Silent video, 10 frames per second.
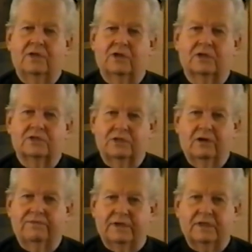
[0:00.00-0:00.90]
the
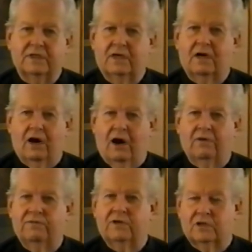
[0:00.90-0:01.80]
servant
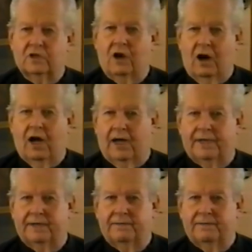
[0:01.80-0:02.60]
of God.